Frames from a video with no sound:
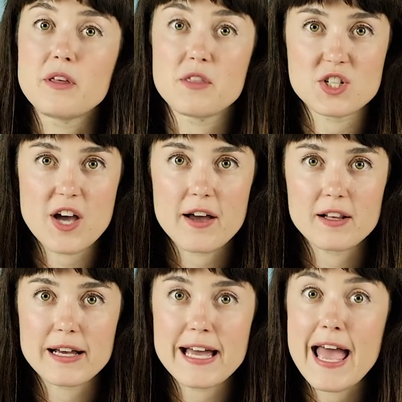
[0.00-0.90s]
in the
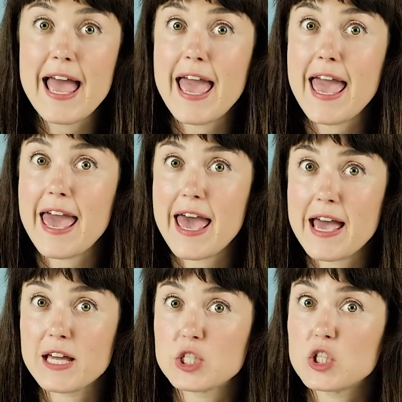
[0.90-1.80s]
dialogue.
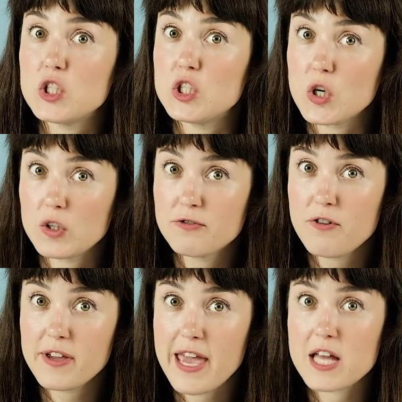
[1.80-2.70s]
And don't
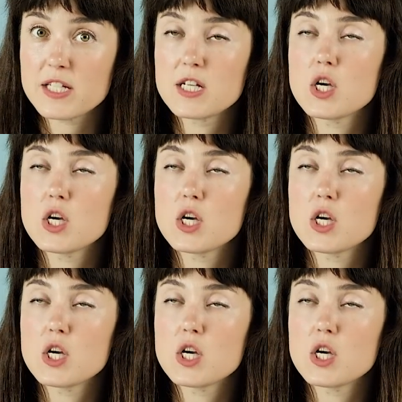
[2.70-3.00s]
forget,